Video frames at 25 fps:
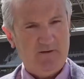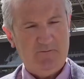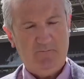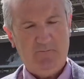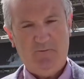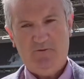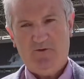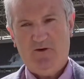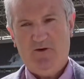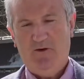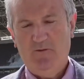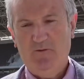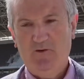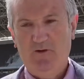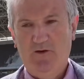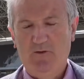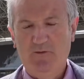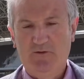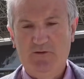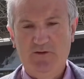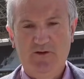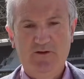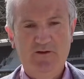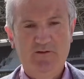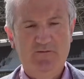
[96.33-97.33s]
but
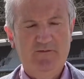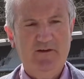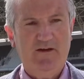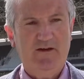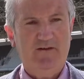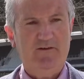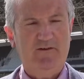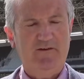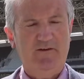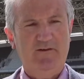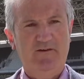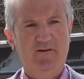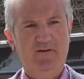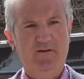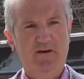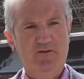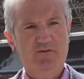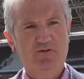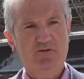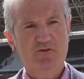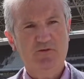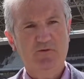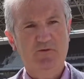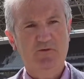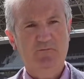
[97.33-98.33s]
outside of that, I
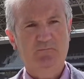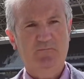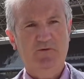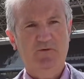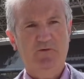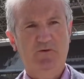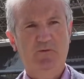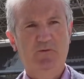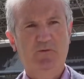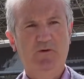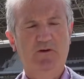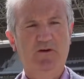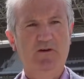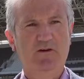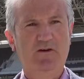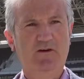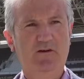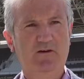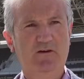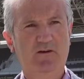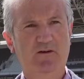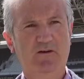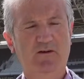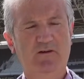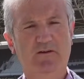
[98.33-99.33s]
got to know a guy
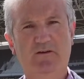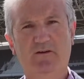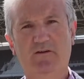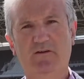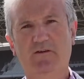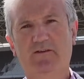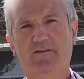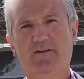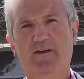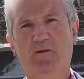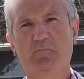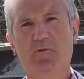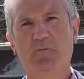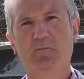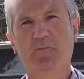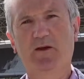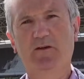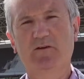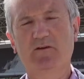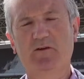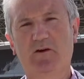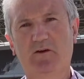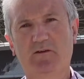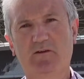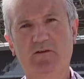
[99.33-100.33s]
called Terence Sambo
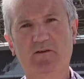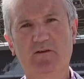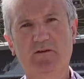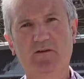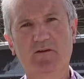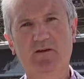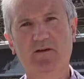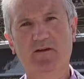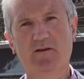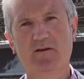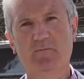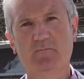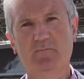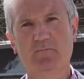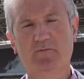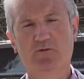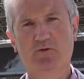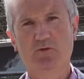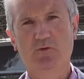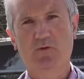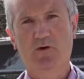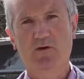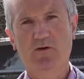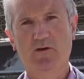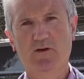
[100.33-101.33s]
McNaughton um,
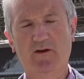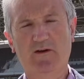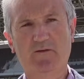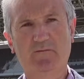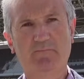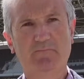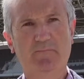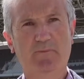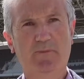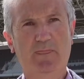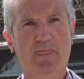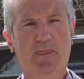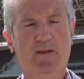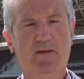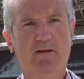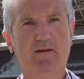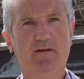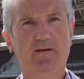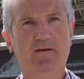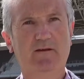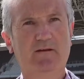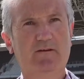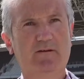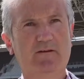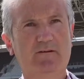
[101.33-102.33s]
through hurling.
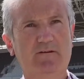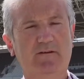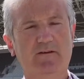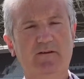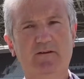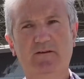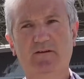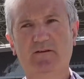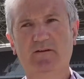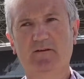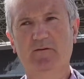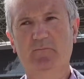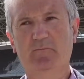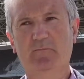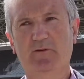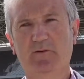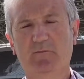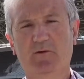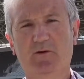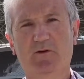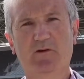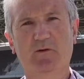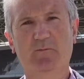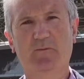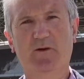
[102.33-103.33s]
Uh, this guy uh,
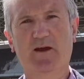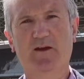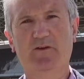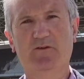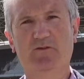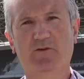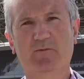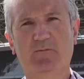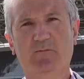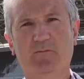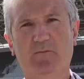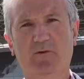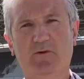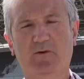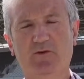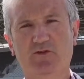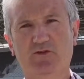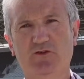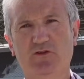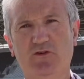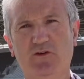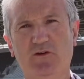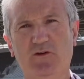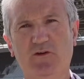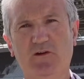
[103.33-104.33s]
played hurling with Antrim,
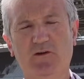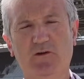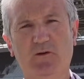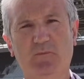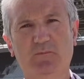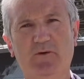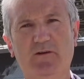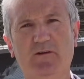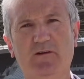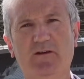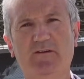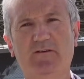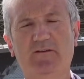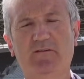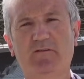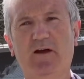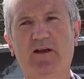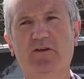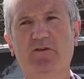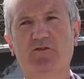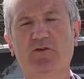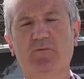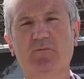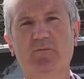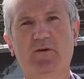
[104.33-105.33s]
Cushendall, up in the Glens of
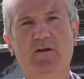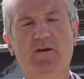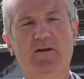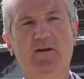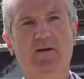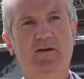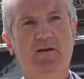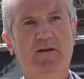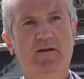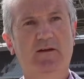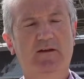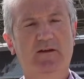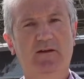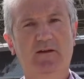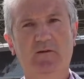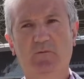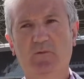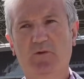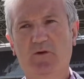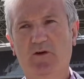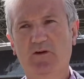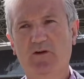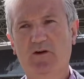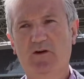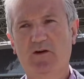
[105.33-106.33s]
Antrim, uh,
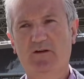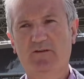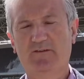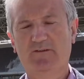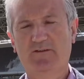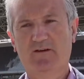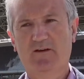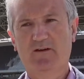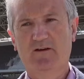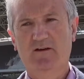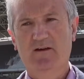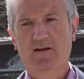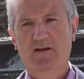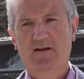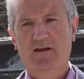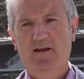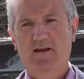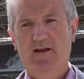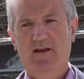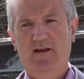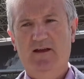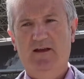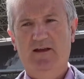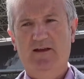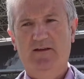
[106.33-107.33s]
won an All Star.
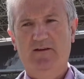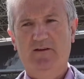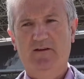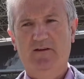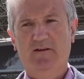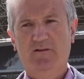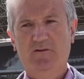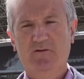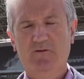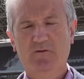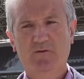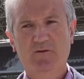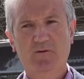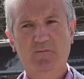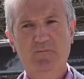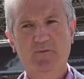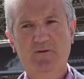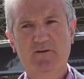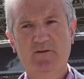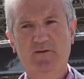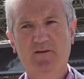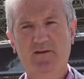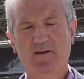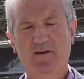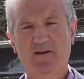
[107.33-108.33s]
And I got to know him
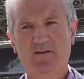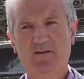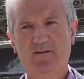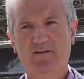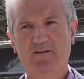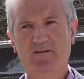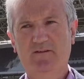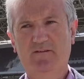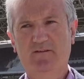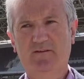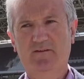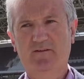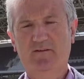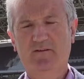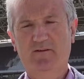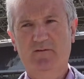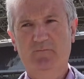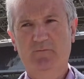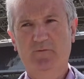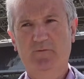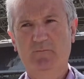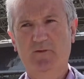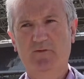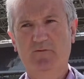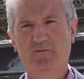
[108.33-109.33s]
in the 80s, and uh,
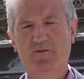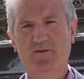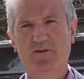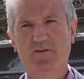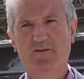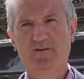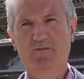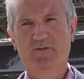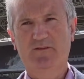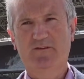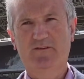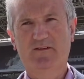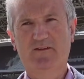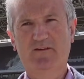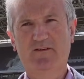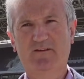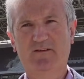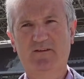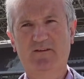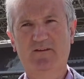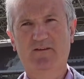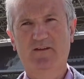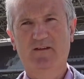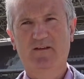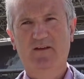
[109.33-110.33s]
we've been friends ever
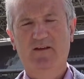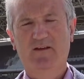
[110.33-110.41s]
since. And